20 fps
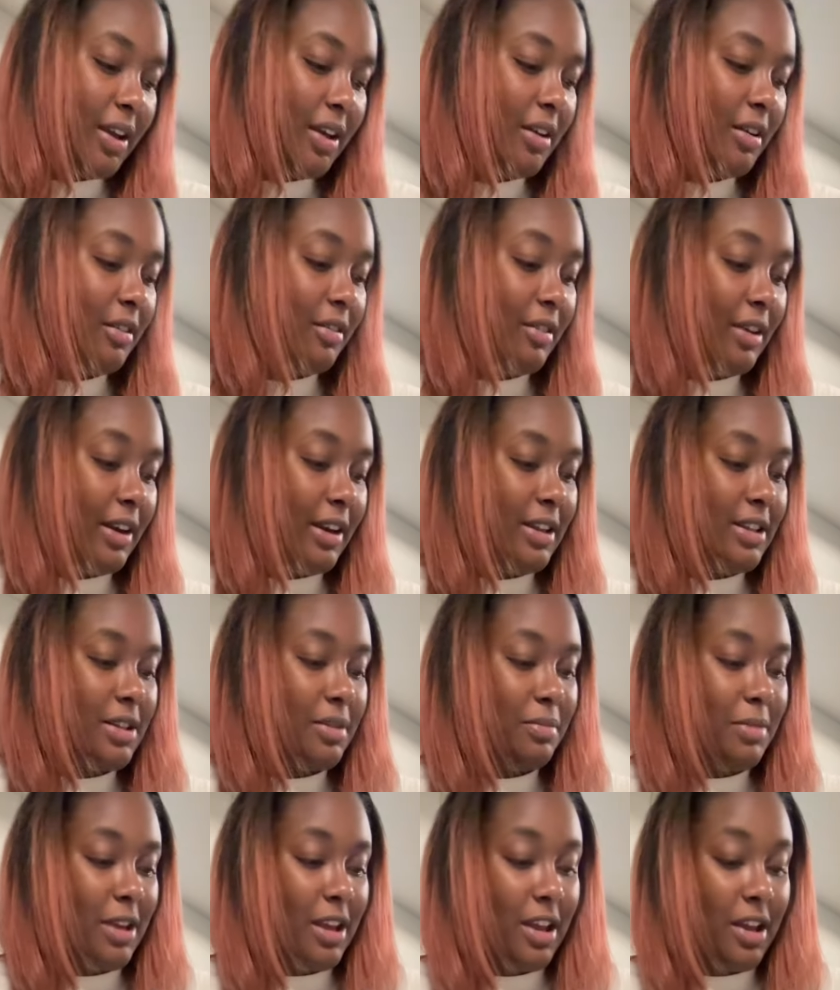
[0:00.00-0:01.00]
ready to
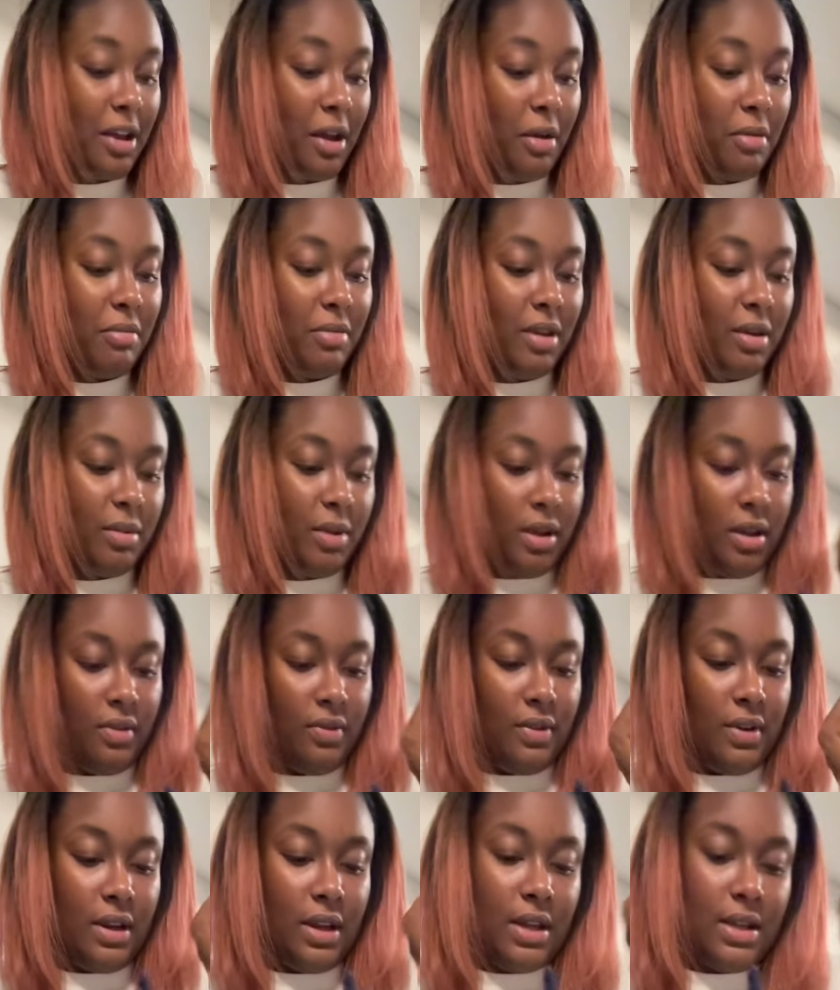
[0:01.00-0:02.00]
bake, maybe
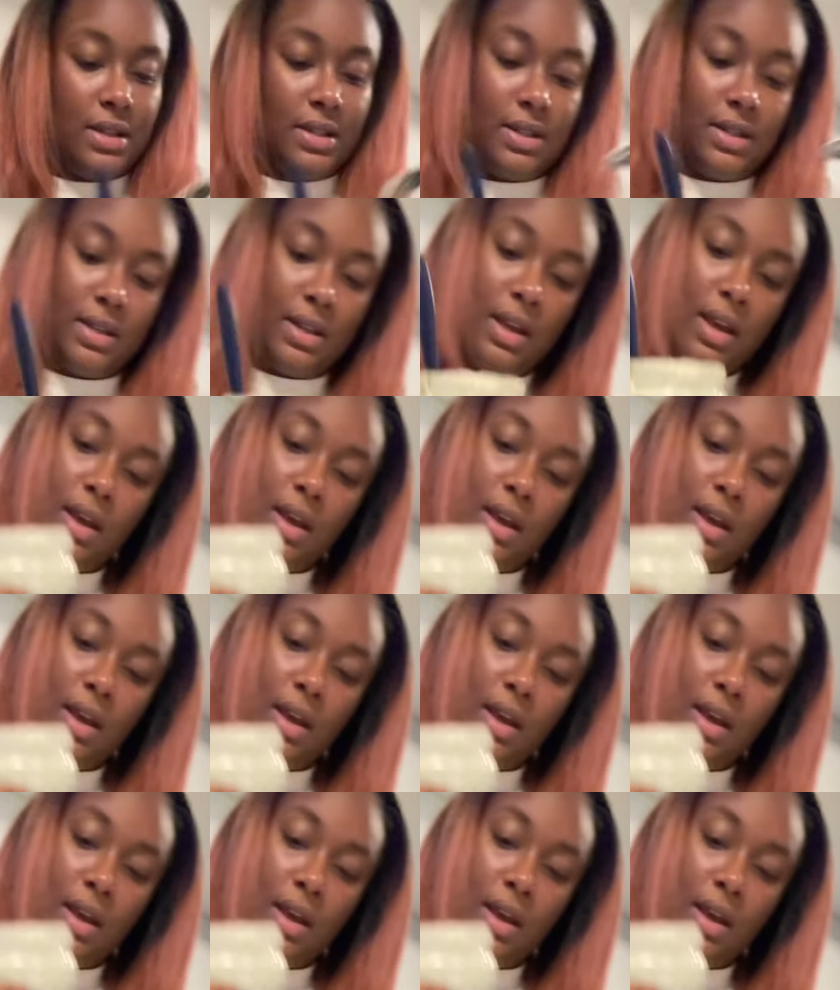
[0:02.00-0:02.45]
even less.